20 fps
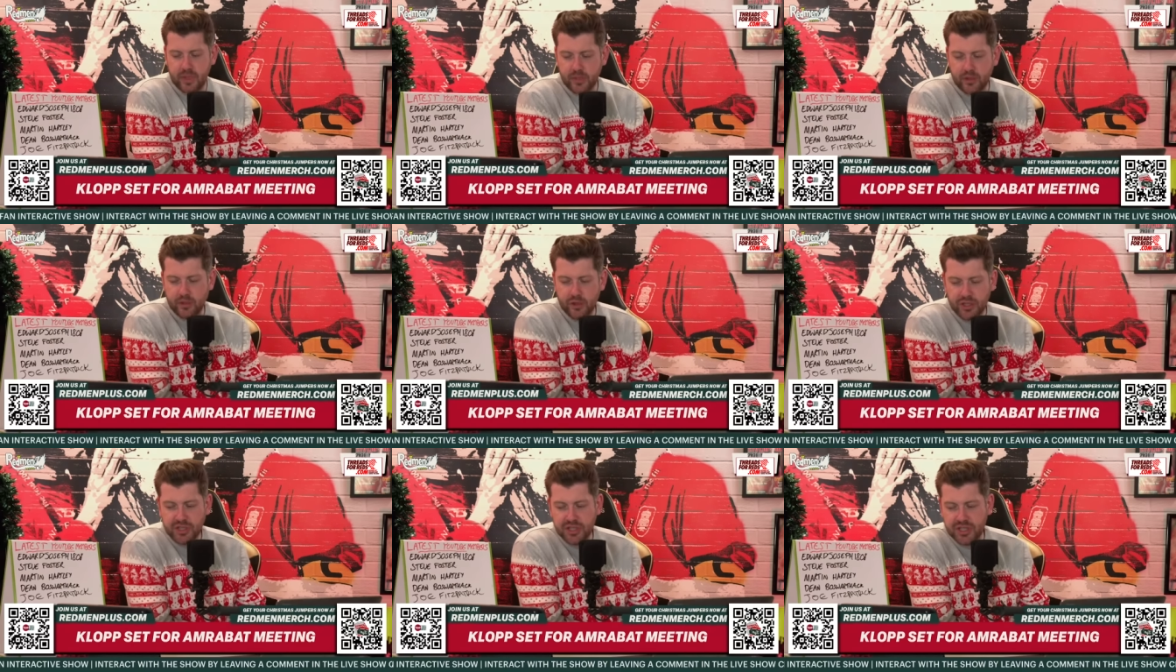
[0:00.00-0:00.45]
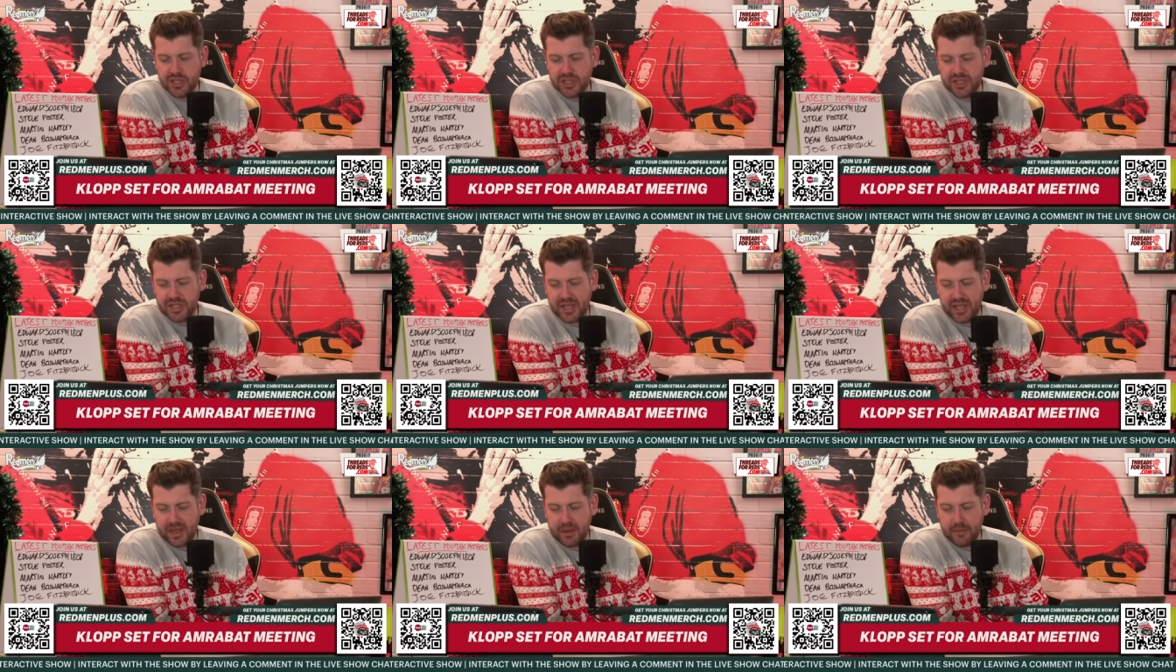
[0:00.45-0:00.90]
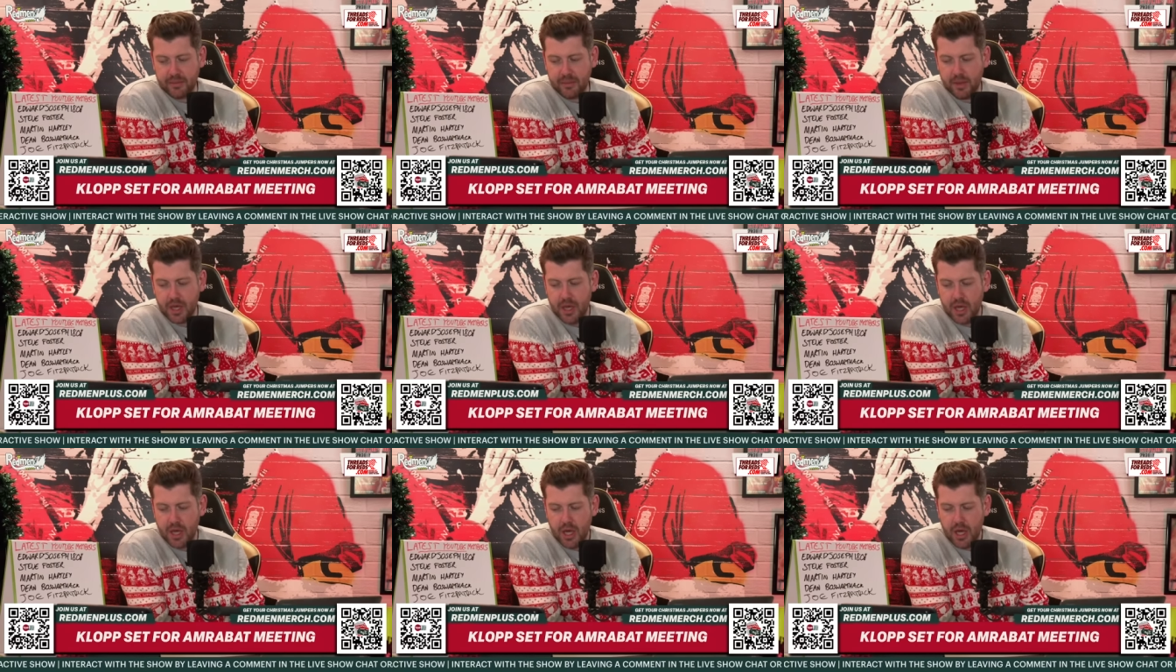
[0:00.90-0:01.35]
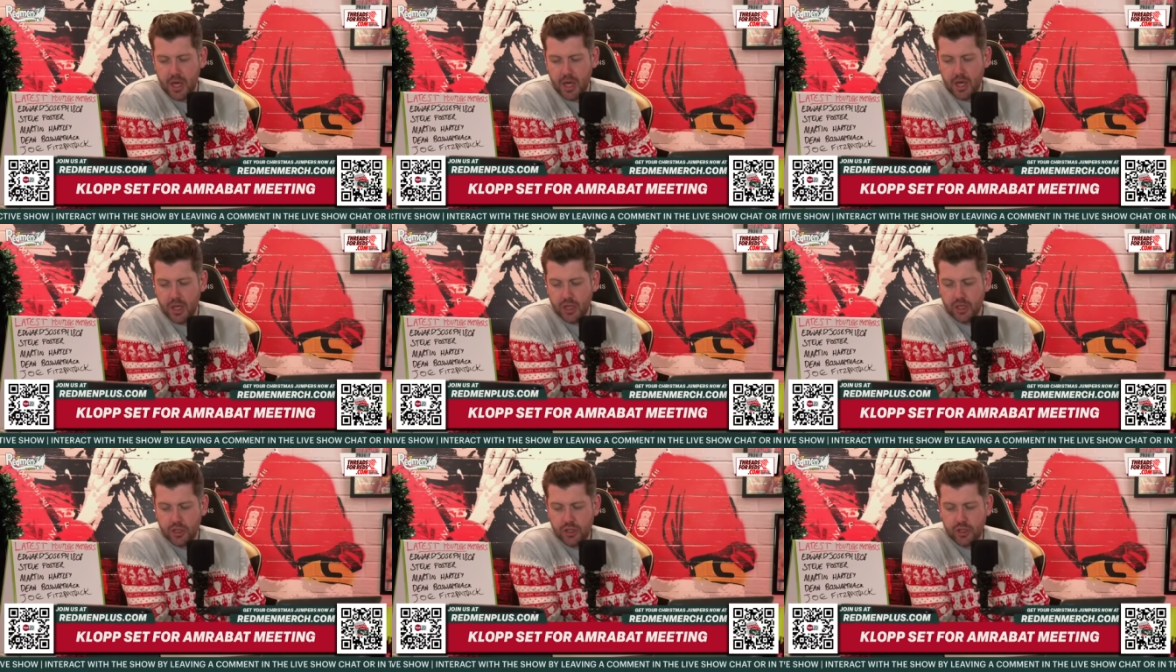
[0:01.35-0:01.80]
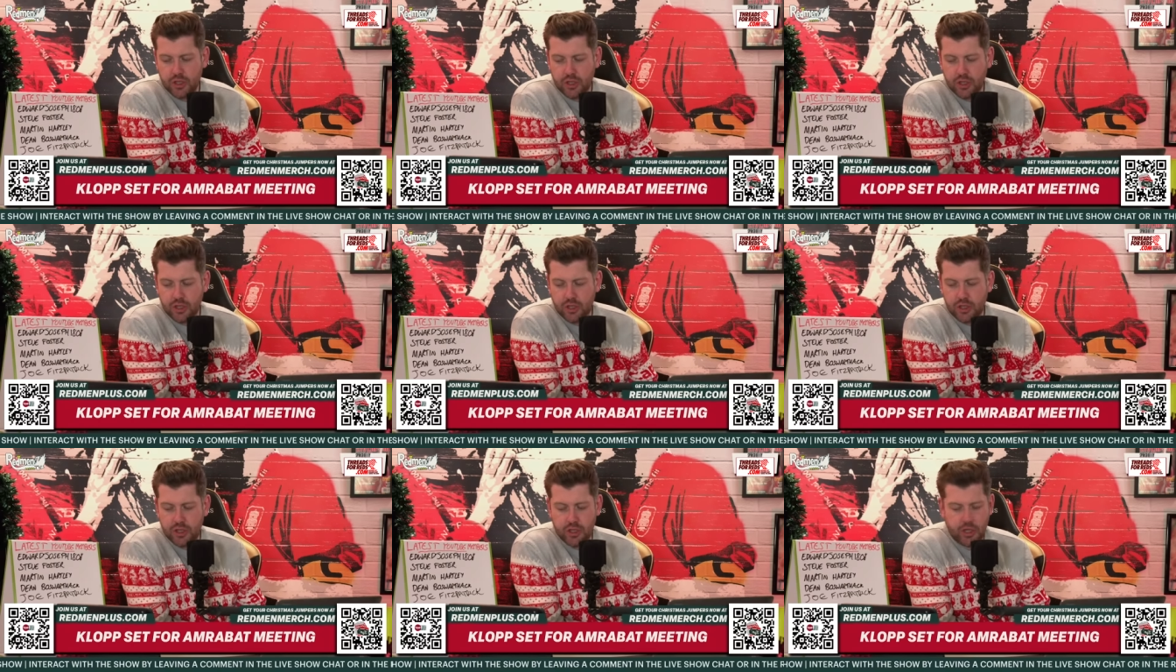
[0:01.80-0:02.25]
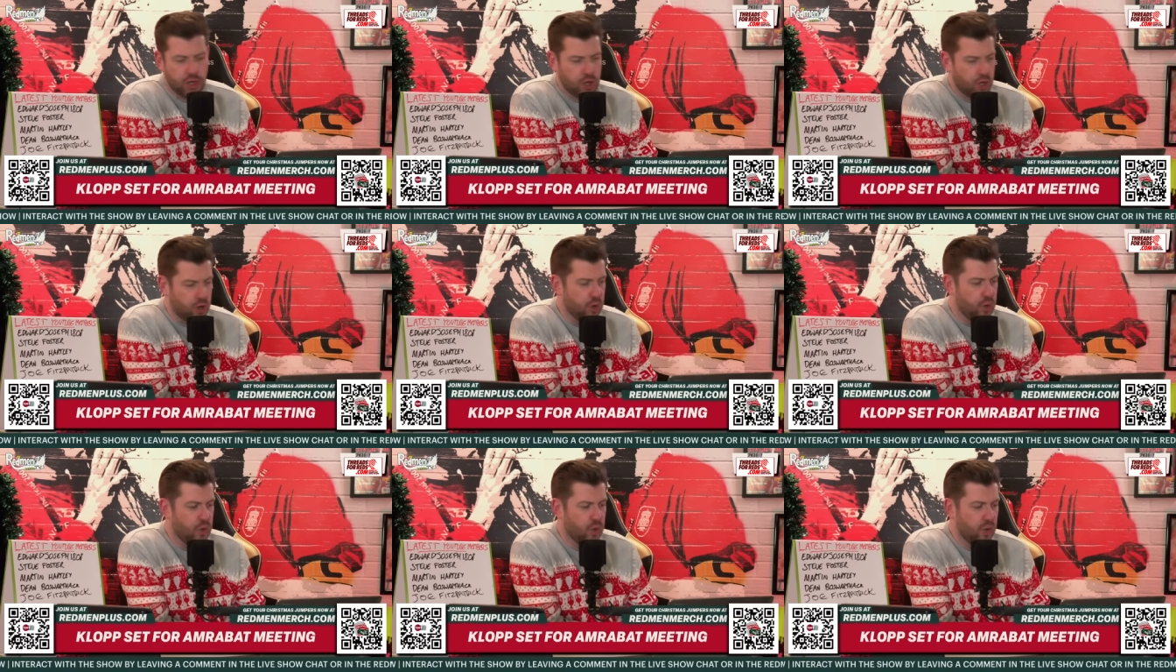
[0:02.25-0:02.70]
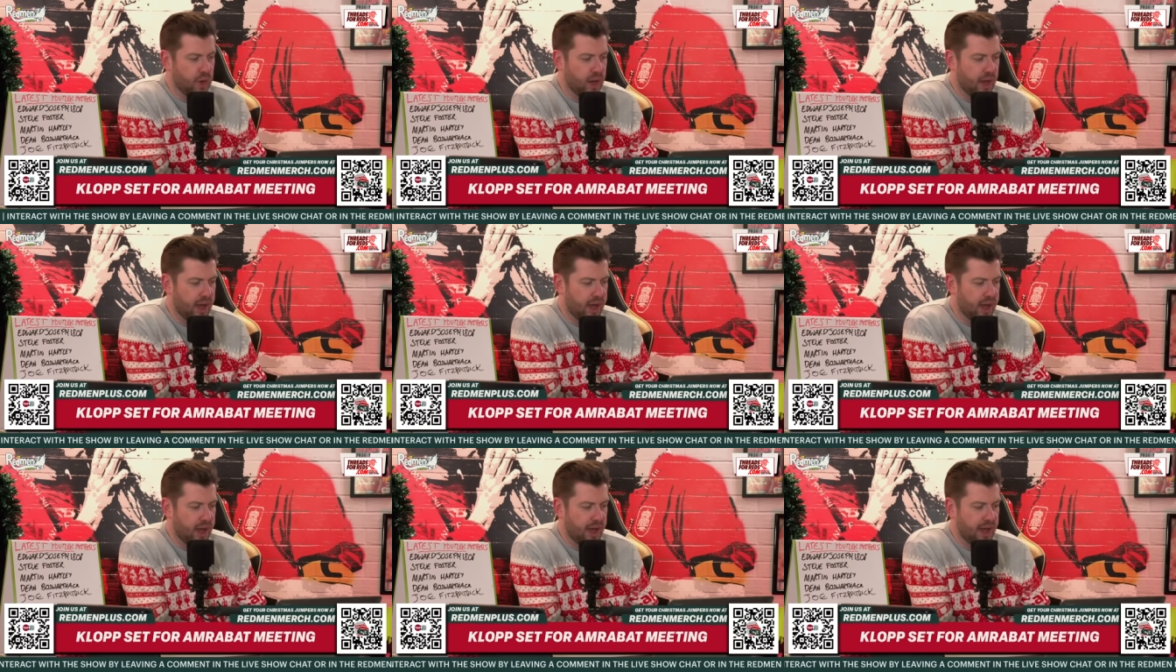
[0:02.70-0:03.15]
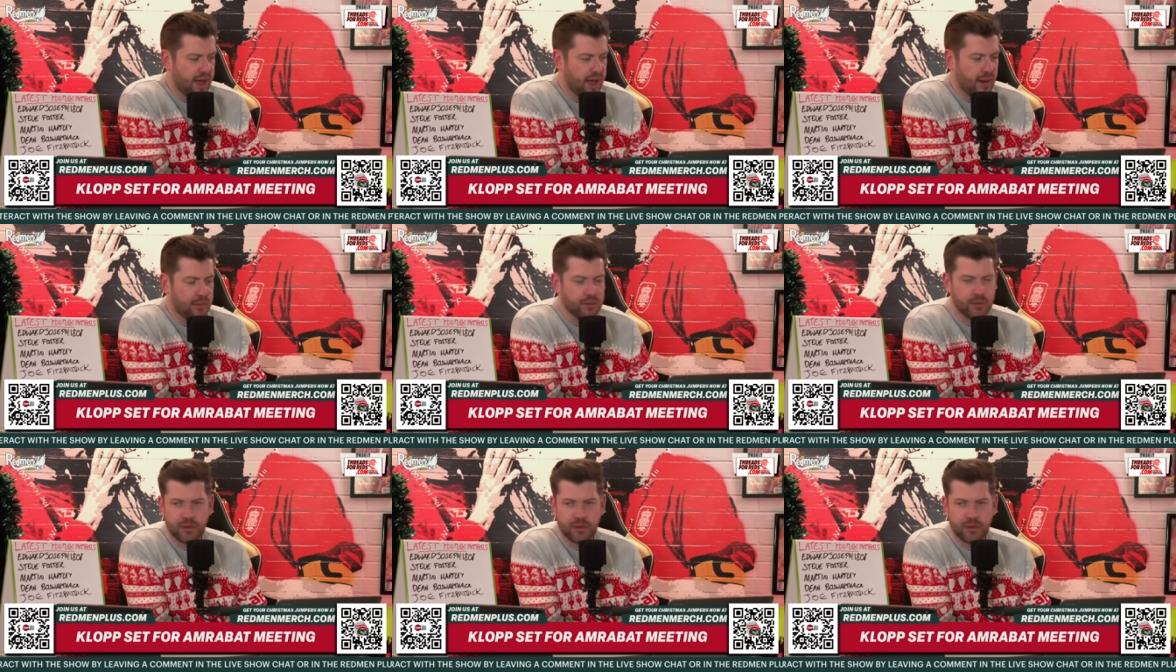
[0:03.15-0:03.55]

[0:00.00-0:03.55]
doesn't seem too enamoured